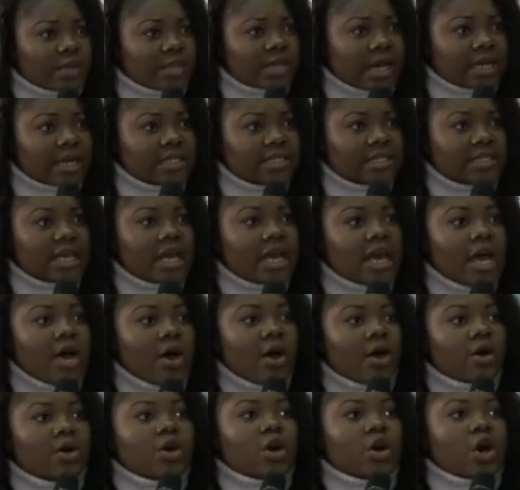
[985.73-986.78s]
with us.
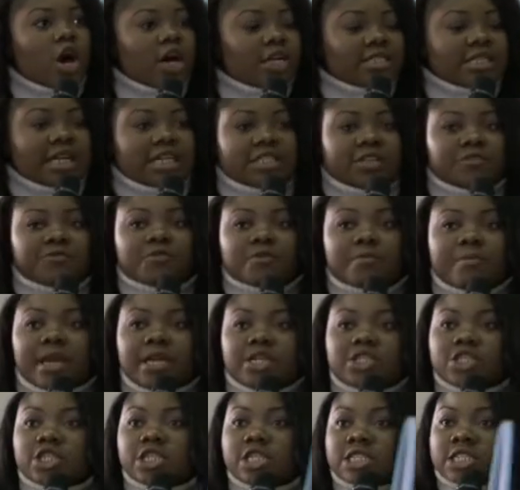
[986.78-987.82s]
Contact
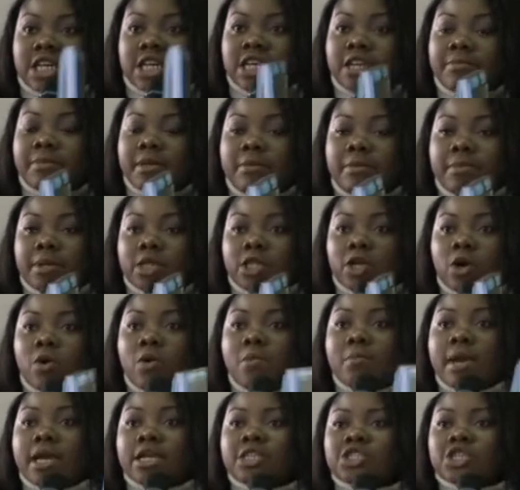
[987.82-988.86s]
information is going to be
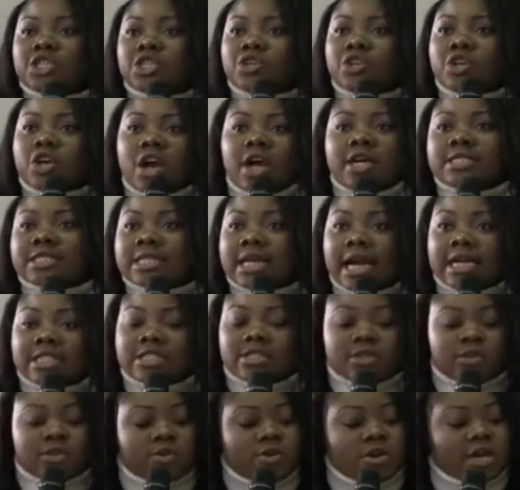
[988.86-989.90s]
below. Make sure you
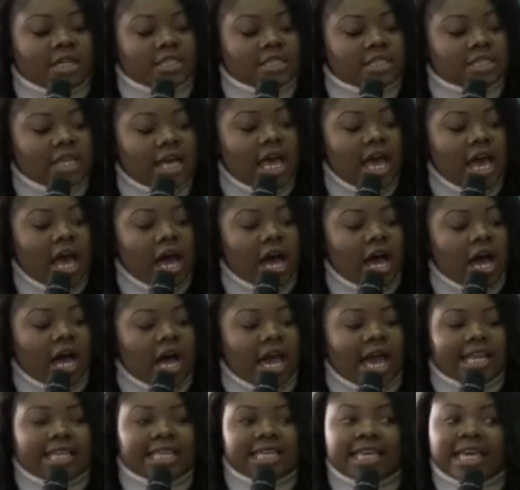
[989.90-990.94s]
contact Lawrence
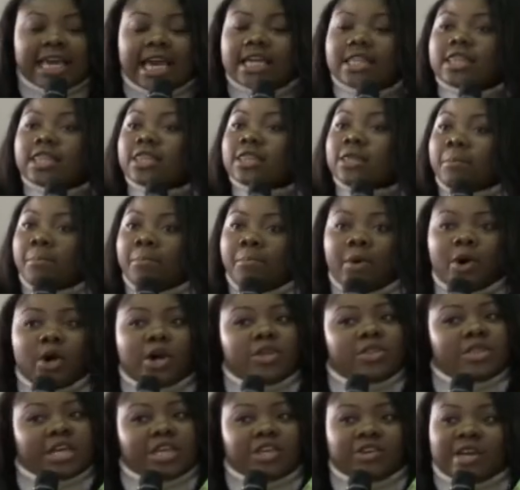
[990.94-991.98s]
and get the
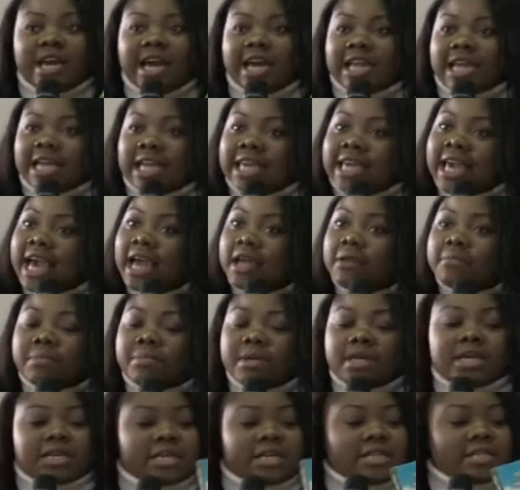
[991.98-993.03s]
book that you got to get
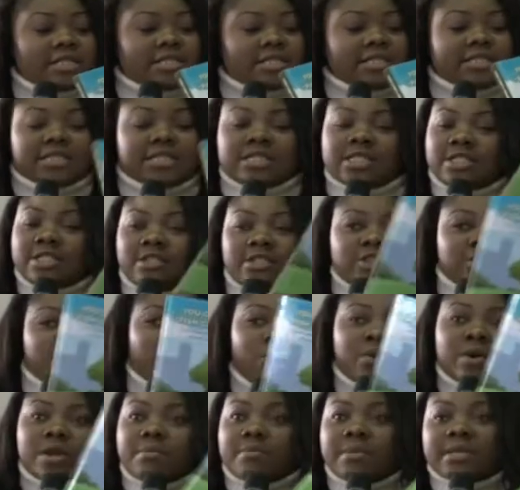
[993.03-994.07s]
because you don't
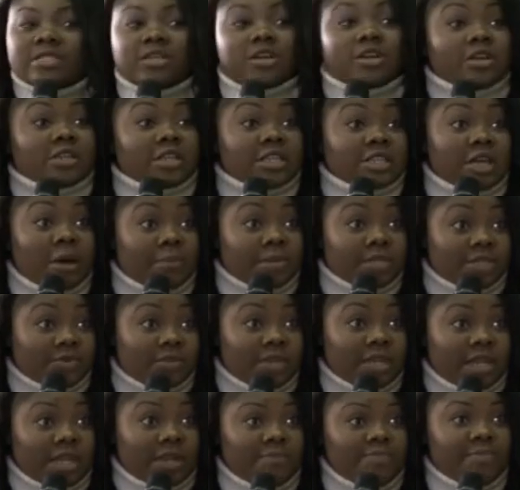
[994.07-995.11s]
want to miss out on this
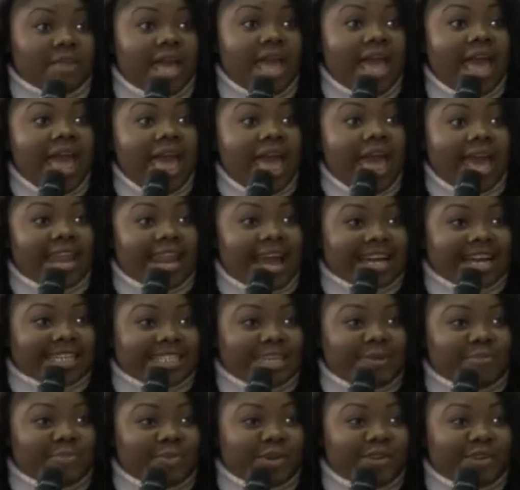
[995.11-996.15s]
opportunity. And
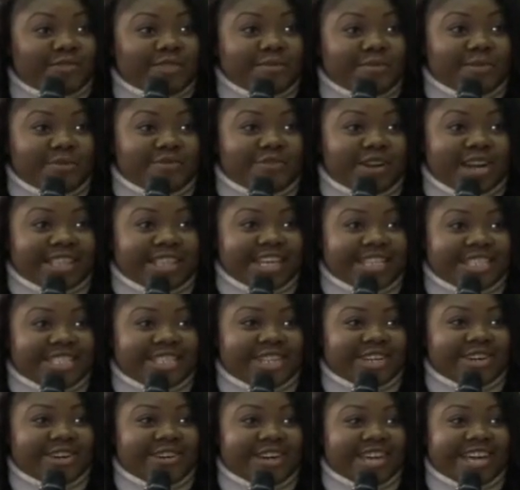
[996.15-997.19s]
actually, briefly before I let you
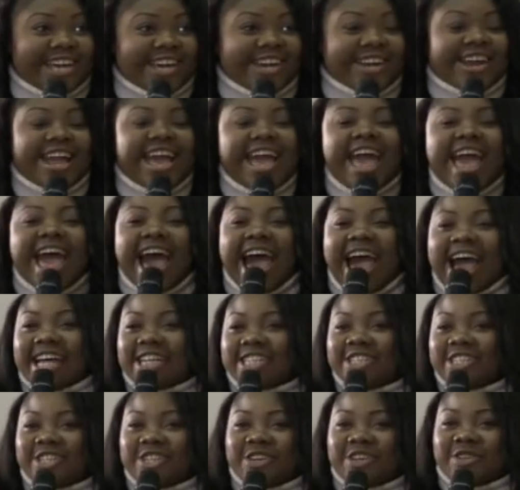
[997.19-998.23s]
go here,
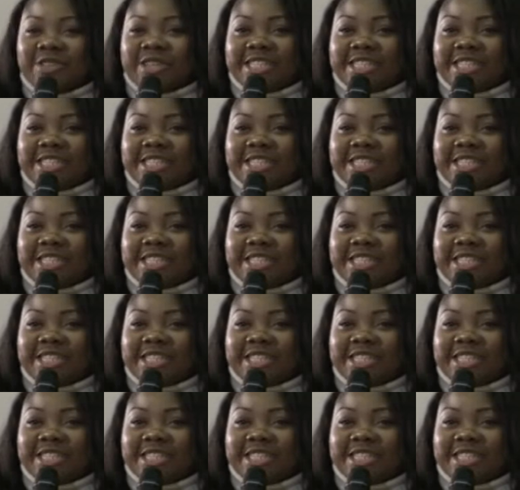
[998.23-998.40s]
as you know,